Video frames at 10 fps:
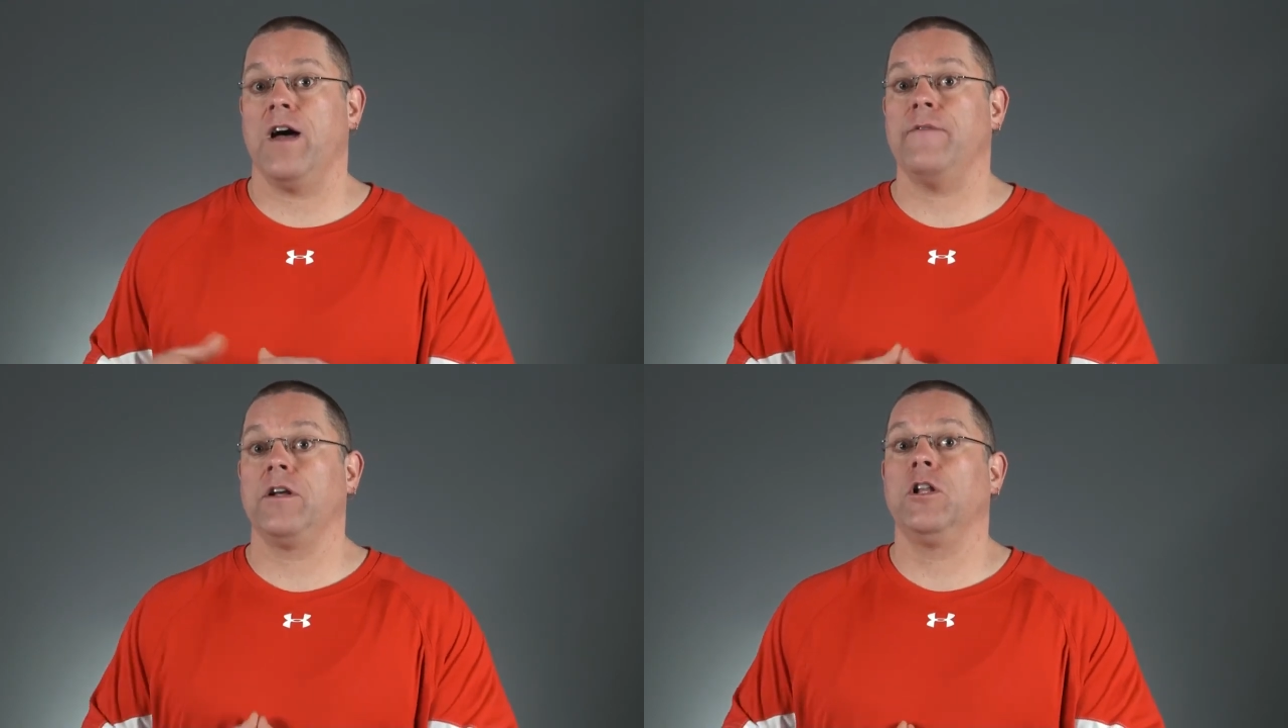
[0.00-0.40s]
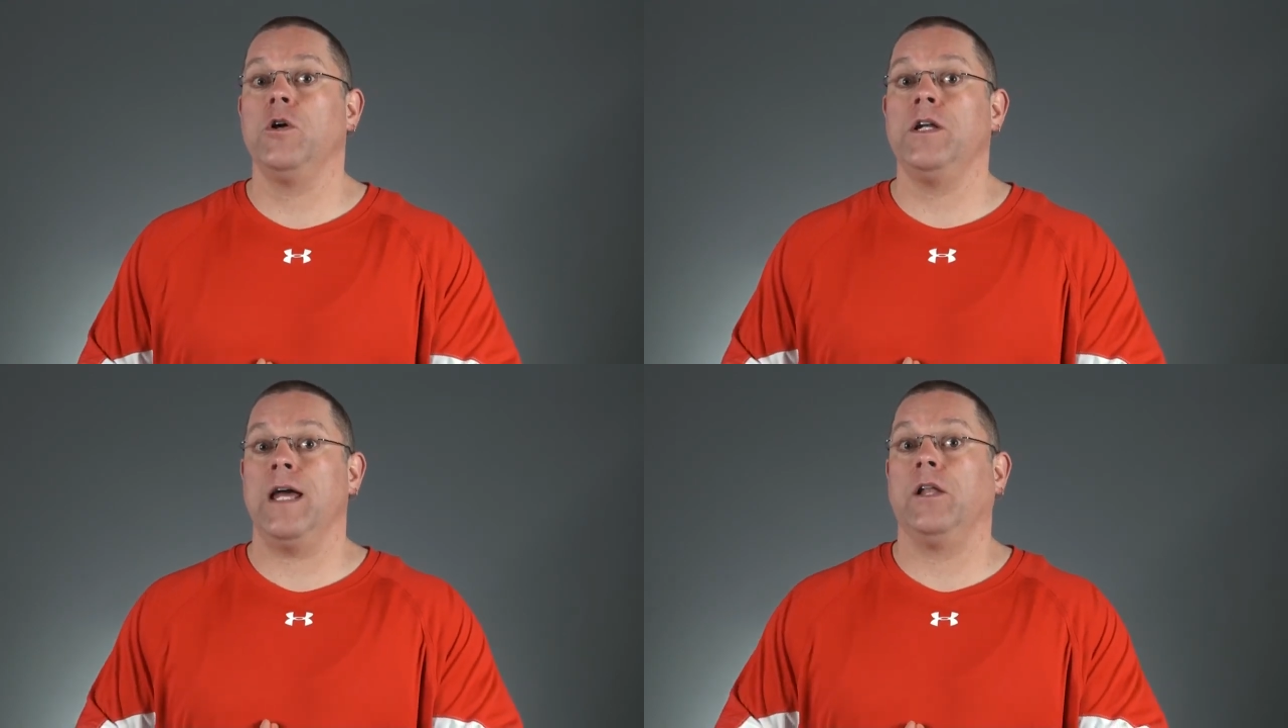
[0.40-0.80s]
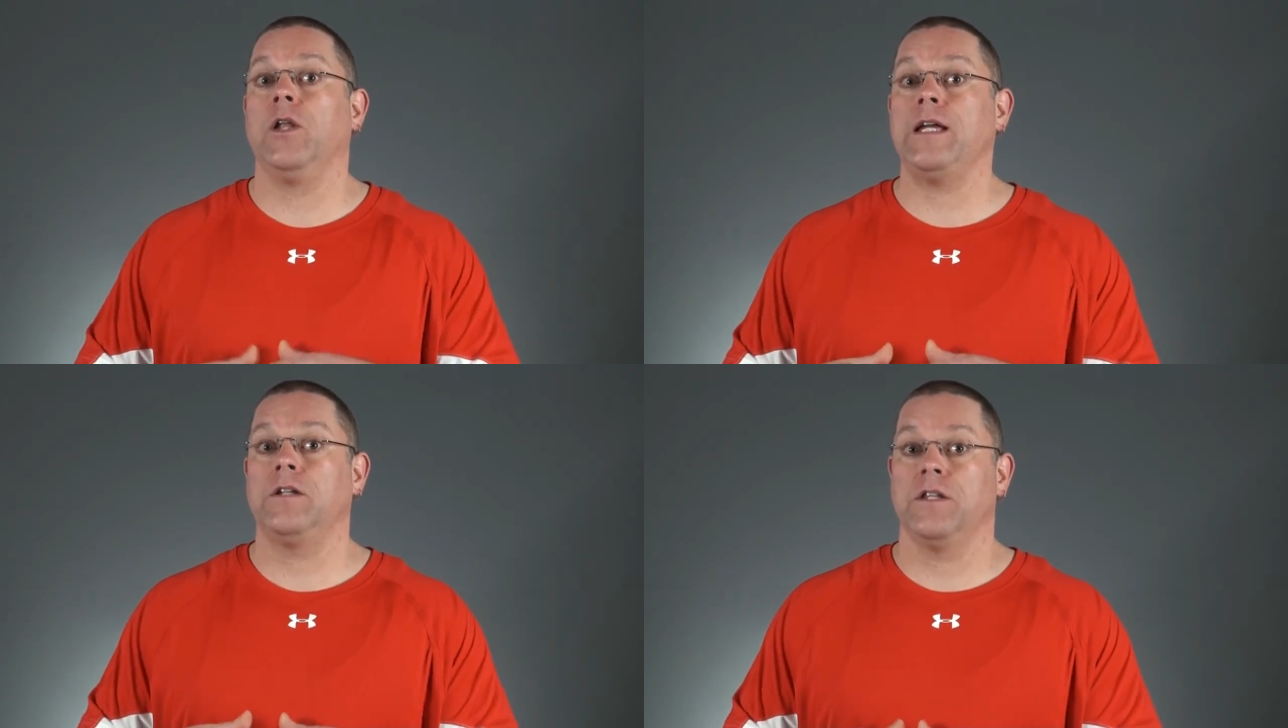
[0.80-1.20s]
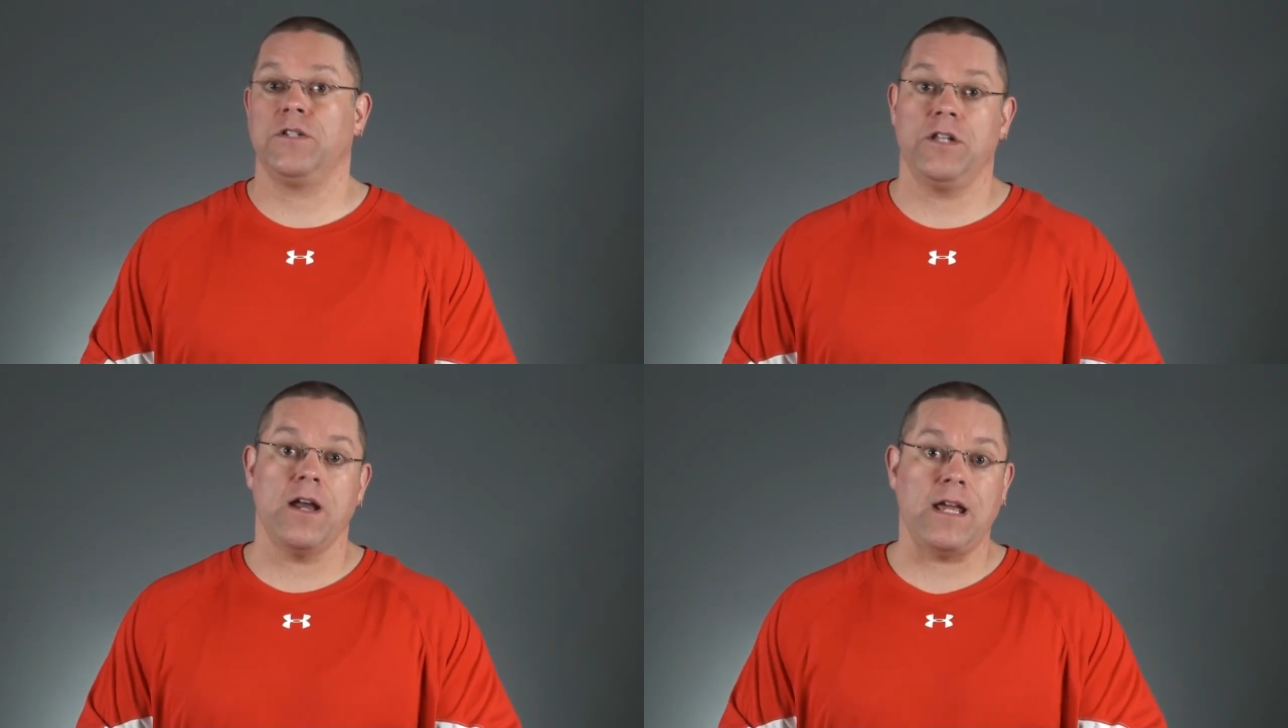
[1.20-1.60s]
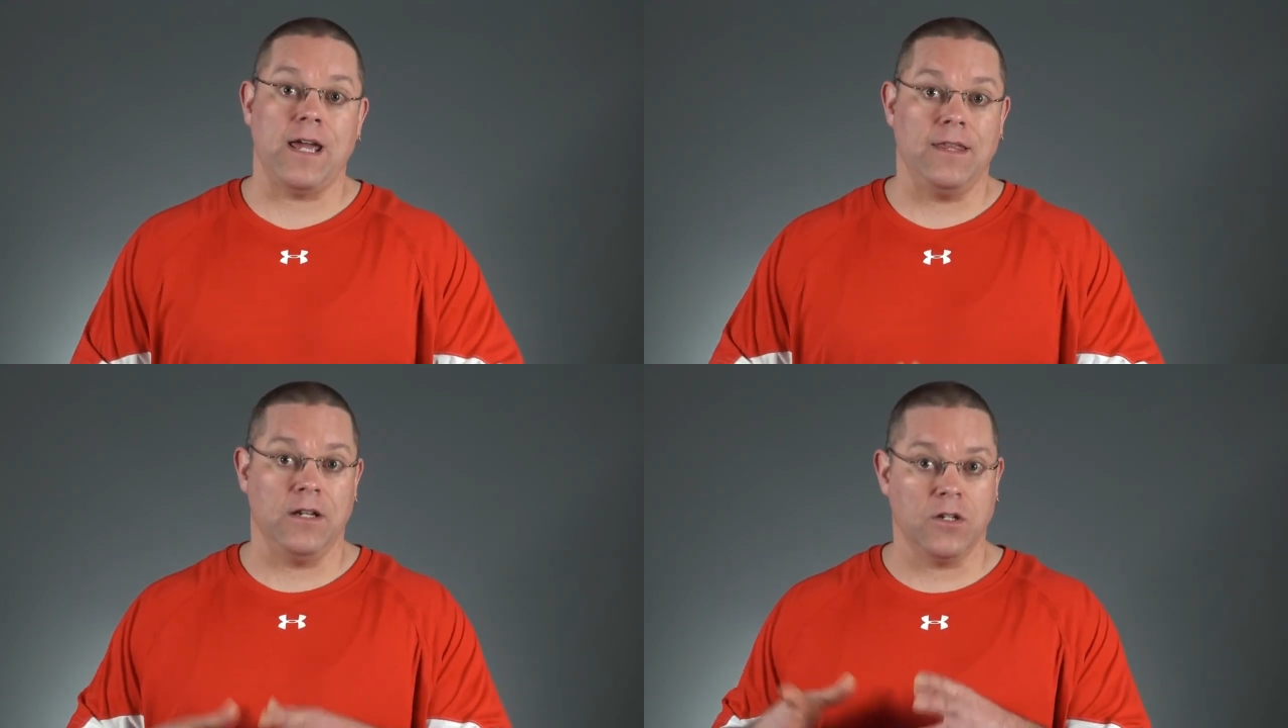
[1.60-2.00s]
I've included a link to the
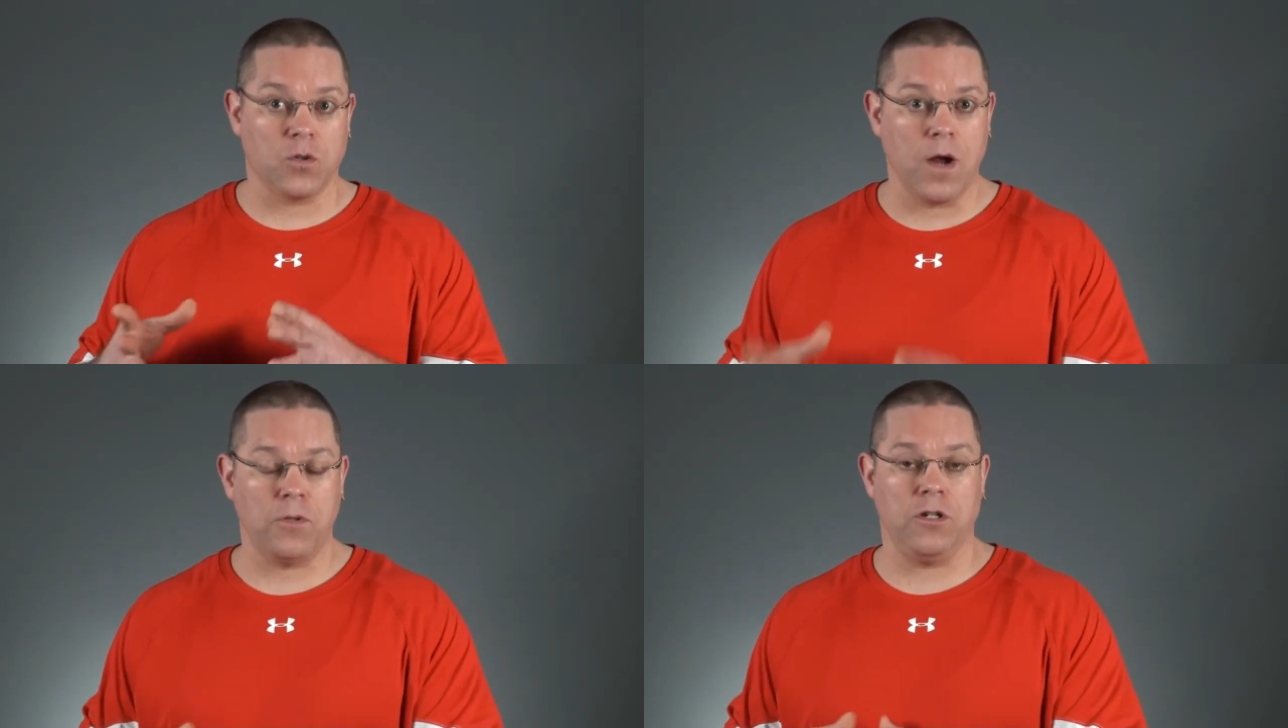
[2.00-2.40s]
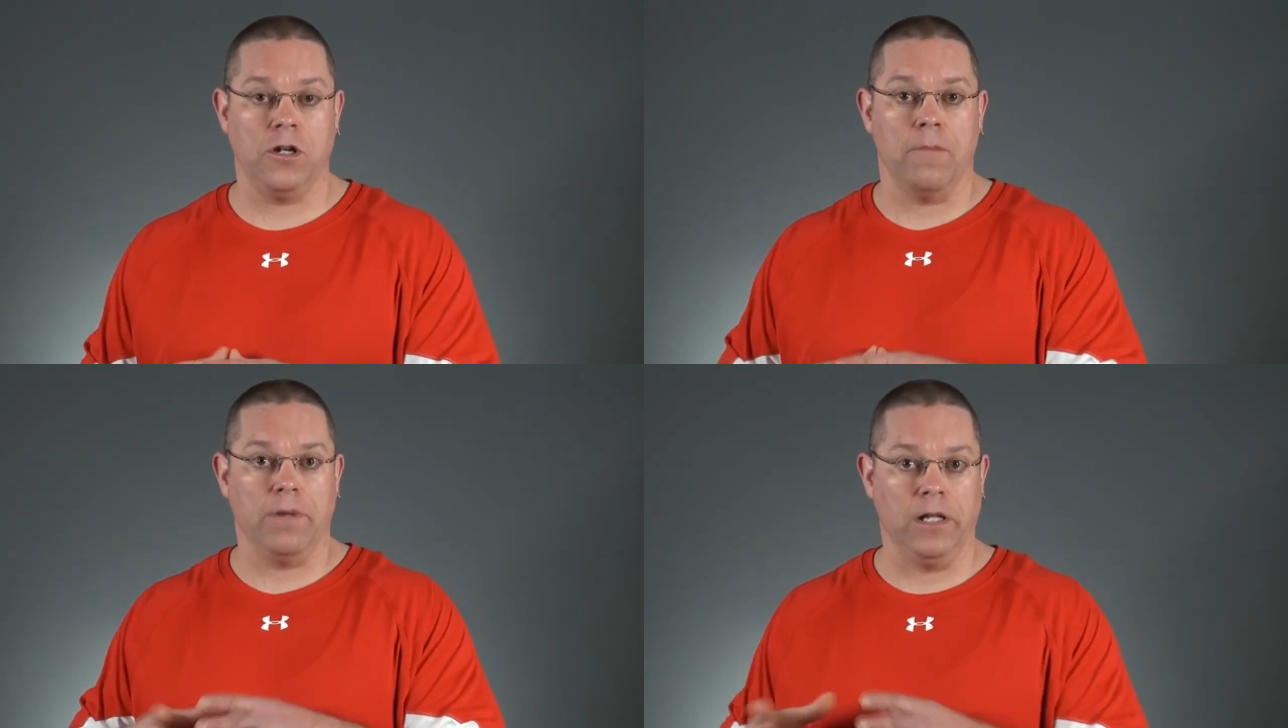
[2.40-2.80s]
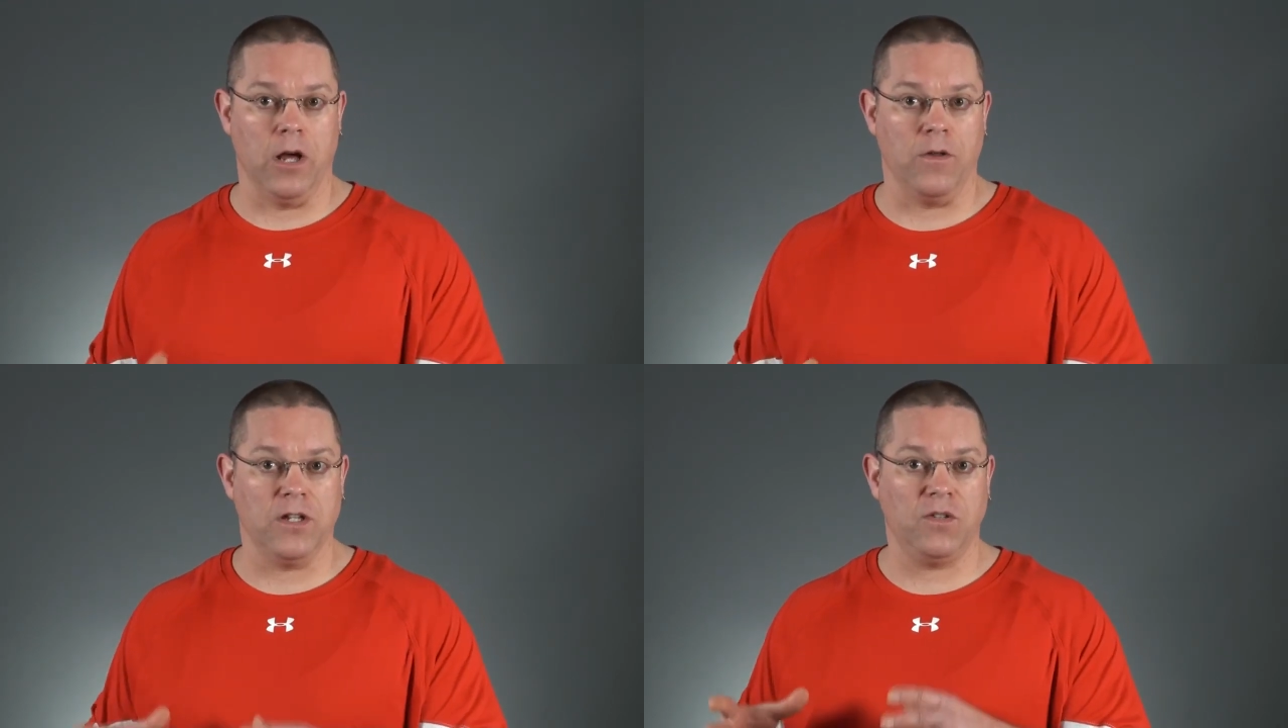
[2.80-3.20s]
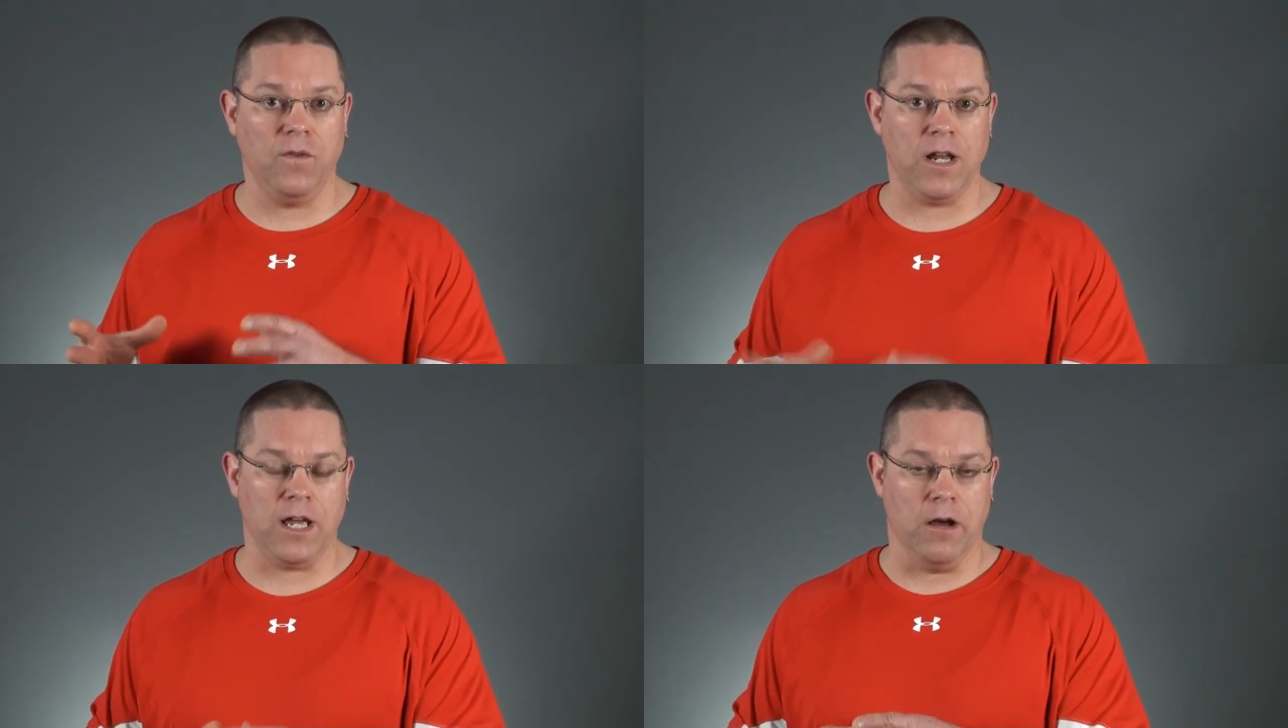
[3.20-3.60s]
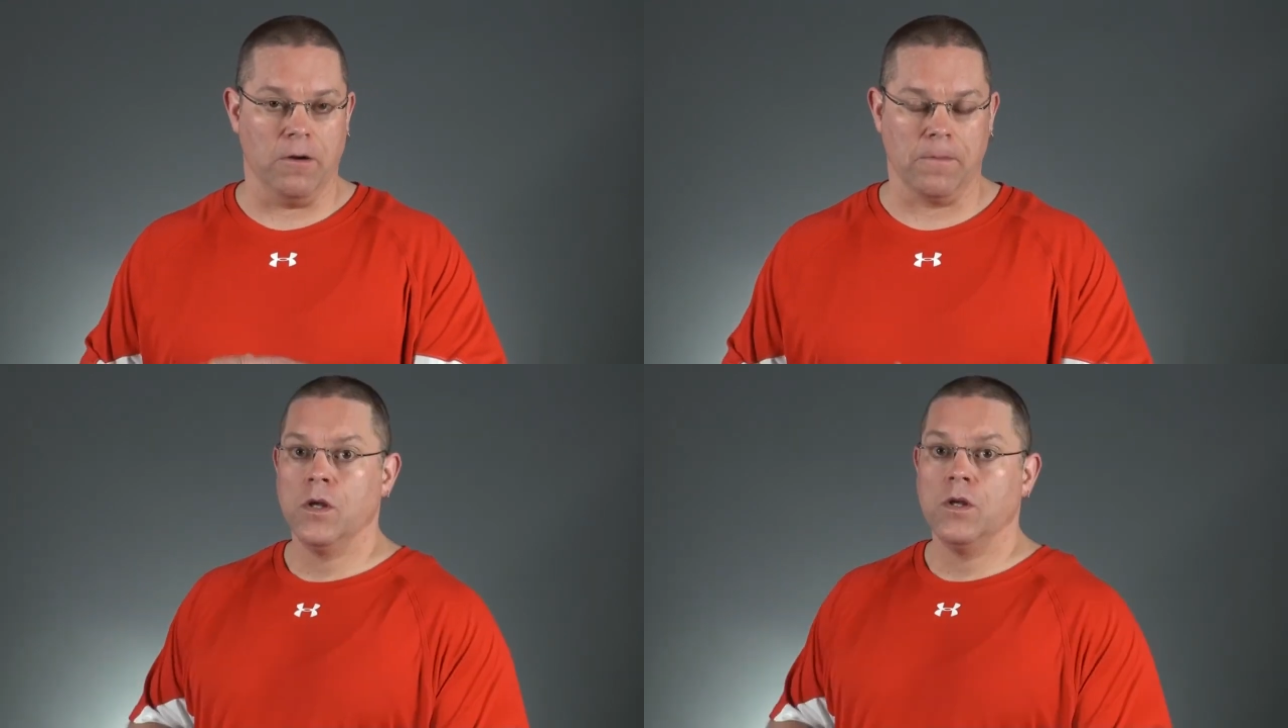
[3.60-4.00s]
study in the description below this video.